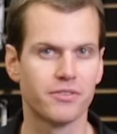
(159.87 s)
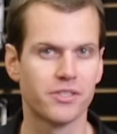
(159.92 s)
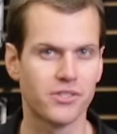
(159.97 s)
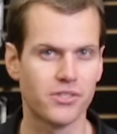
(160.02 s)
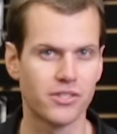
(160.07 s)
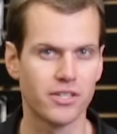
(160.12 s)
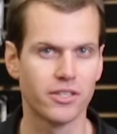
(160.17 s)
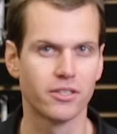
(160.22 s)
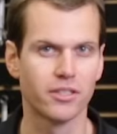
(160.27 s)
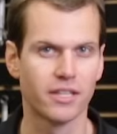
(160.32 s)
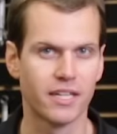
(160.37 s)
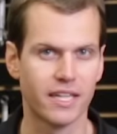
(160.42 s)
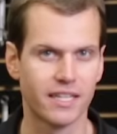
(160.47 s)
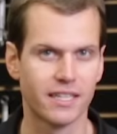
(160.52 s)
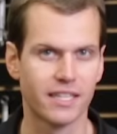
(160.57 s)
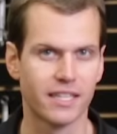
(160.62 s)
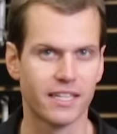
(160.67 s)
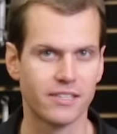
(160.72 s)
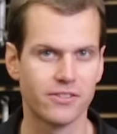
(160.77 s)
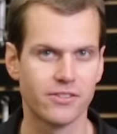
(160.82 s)
of a single
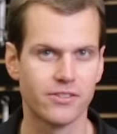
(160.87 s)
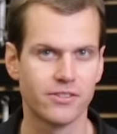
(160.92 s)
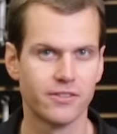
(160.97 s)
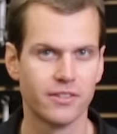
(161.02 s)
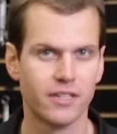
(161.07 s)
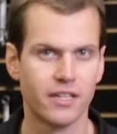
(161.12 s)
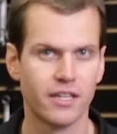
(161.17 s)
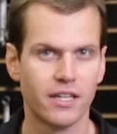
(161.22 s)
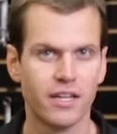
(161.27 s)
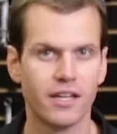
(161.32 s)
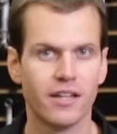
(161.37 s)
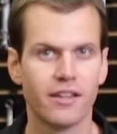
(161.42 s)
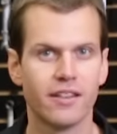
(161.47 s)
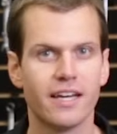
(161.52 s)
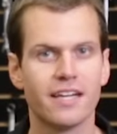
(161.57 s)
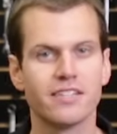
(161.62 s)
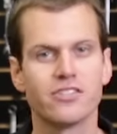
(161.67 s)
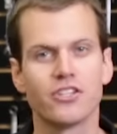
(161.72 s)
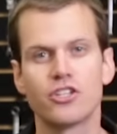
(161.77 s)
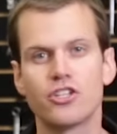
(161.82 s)
headlight.
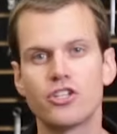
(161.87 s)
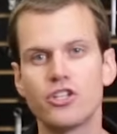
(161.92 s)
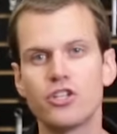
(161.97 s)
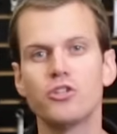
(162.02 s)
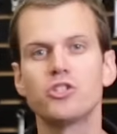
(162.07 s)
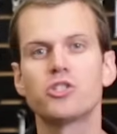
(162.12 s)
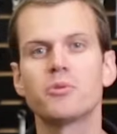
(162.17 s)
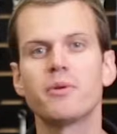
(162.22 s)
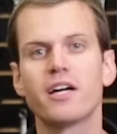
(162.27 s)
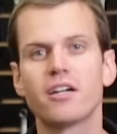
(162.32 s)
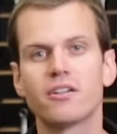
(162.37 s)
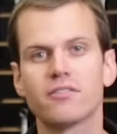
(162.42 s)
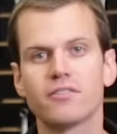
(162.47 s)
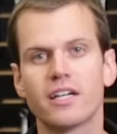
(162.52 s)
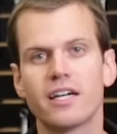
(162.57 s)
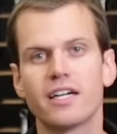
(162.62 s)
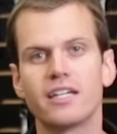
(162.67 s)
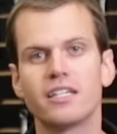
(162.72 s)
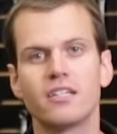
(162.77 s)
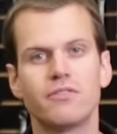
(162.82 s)
That's a huge amount of
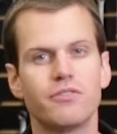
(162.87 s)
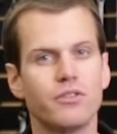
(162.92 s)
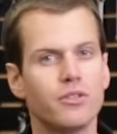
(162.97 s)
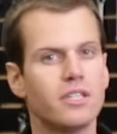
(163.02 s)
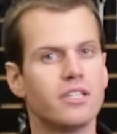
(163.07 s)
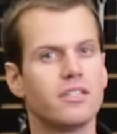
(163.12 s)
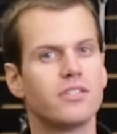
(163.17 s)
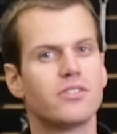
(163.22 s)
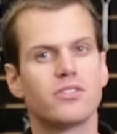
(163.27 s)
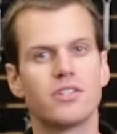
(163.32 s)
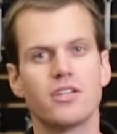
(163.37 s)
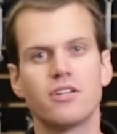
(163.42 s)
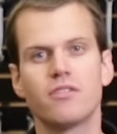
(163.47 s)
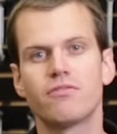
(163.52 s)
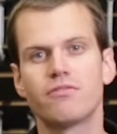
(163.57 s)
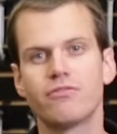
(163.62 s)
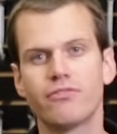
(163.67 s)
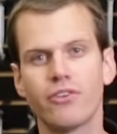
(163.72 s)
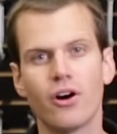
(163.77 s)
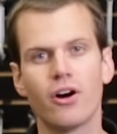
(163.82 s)
light if you need to see
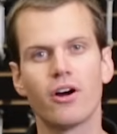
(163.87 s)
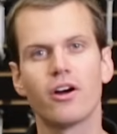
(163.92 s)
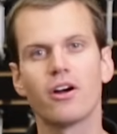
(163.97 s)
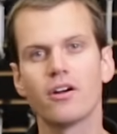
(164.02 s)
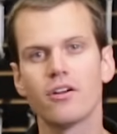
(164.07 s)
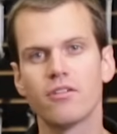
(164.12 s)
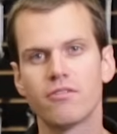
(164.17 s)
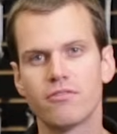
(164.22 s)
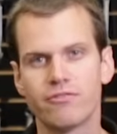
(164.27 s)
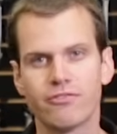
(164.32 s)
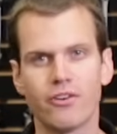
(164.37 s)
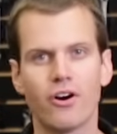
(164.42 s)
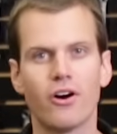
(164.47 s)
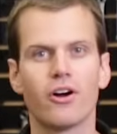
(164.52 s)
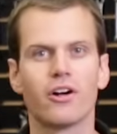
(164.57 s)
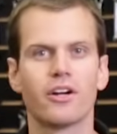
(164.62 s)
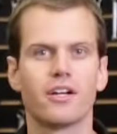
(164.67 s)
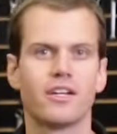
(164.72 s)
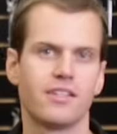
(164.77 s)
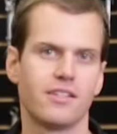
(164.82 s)
far,
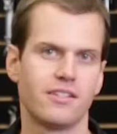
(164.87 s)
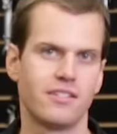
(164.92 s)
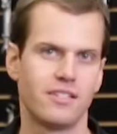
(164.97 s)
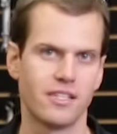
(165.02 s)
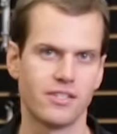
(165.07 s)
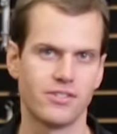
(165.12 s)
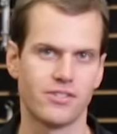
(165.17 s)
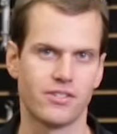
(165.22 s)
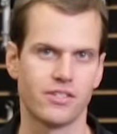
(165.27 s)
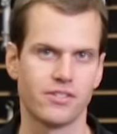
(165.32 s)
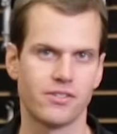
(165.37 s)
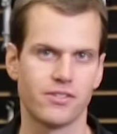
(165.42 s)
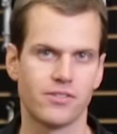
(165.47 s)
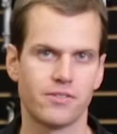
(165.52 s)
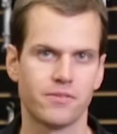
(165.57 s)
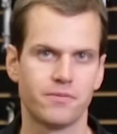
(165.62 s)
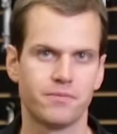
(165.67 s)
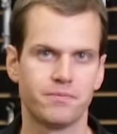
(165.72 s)
far in the distance.